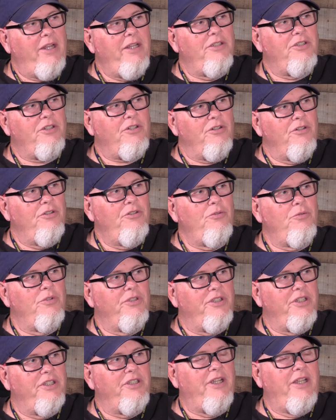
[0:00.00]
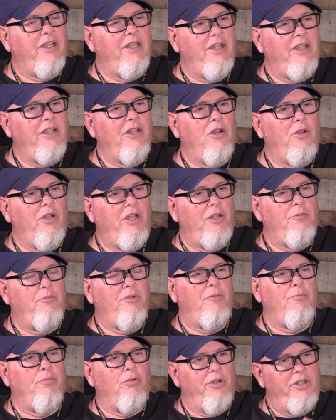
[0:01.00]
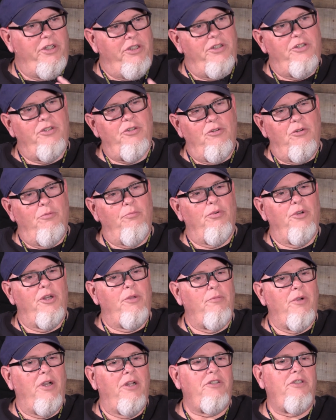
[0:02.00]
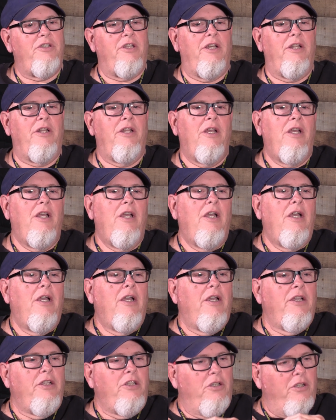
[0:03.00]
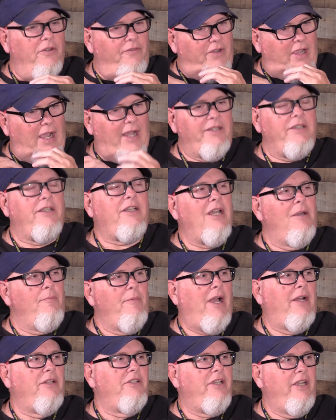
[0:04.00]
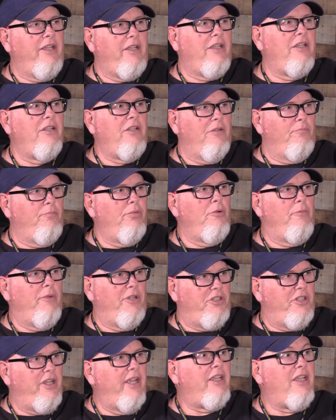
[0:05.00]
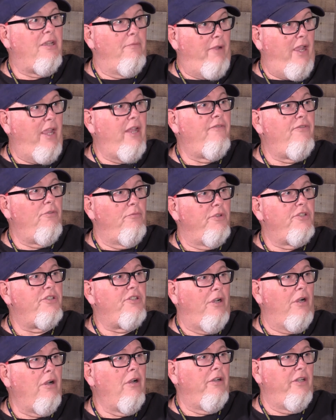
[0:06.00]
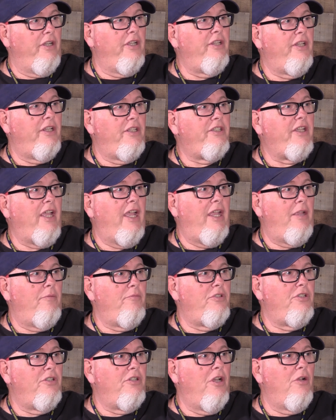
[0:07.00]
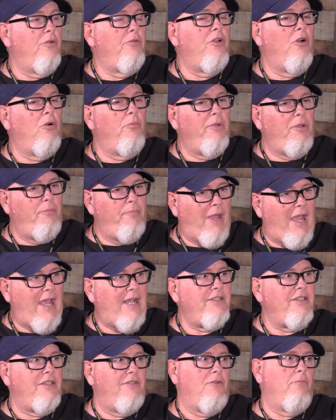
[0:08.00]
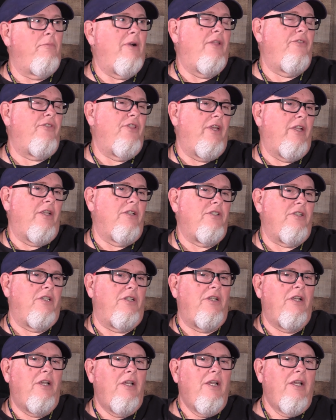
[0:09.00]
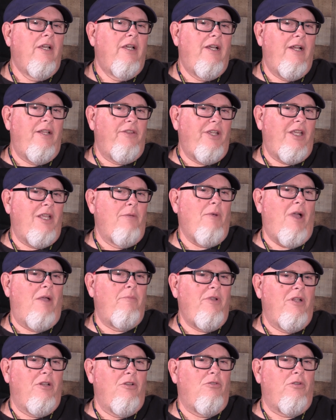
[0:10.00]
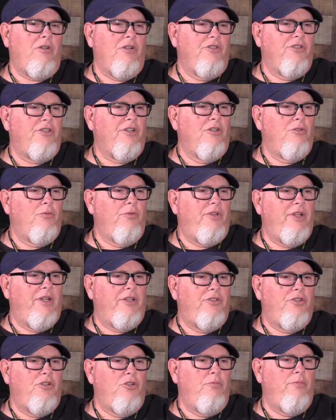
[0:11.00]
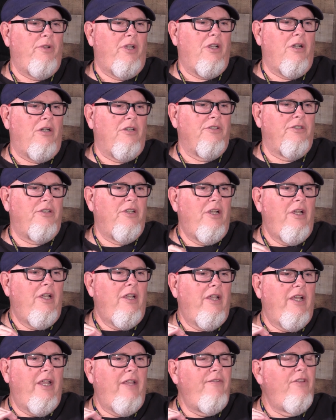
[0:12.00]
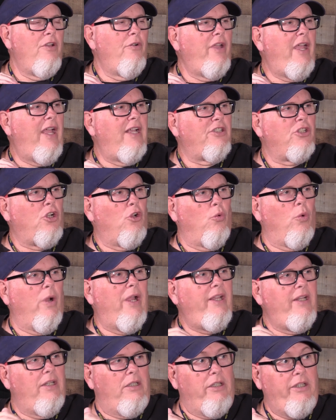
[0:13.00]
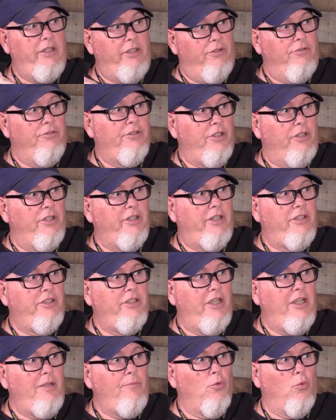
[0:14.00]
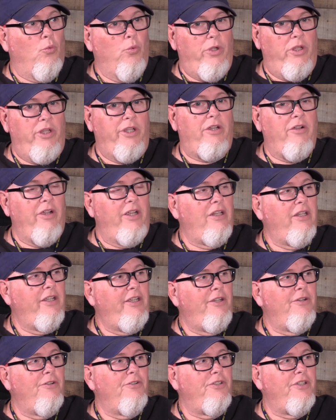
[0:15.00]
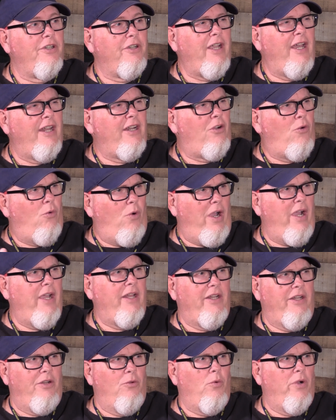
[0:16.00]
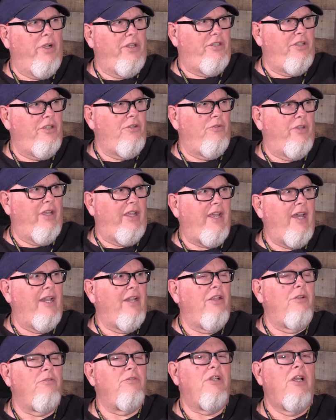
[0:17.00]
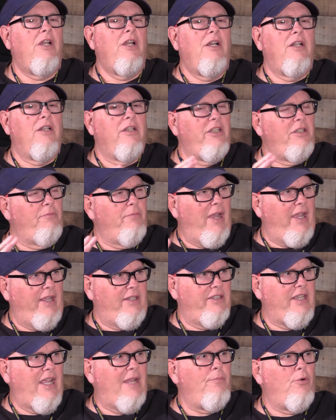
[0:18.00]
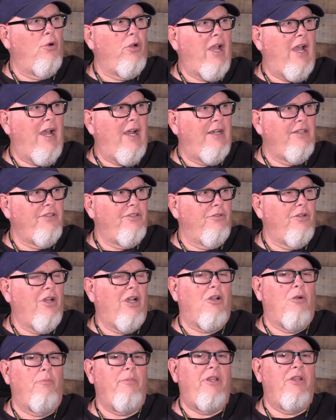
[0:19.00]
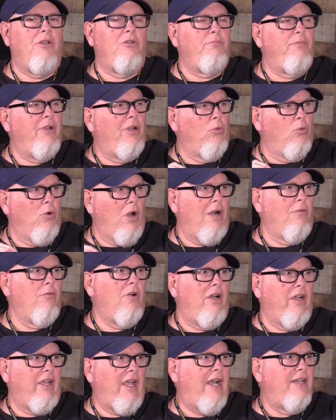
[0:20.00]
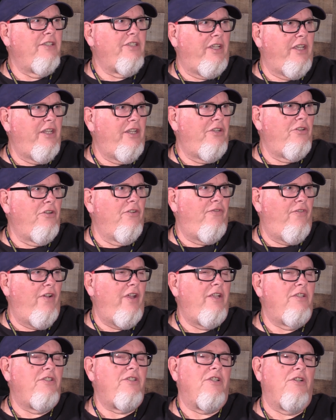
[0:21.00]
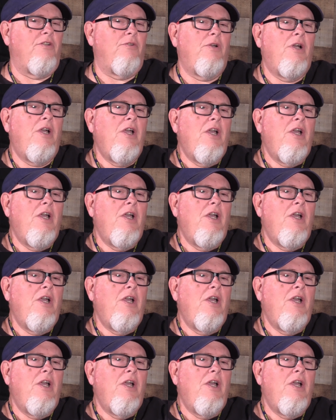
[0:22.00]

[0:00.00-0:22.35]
his crew was that he had been preaching to them pretty much that you've got to come out and take command from the start in these games, don't be passive about things. And I think he might be a little concerned with that too, because even though he has great leaders on that team, really great leaders, they're kind of quiet in a way too. They kind of those lead by example guys. They're not going to be those big rah-rah guys that get in your face. So,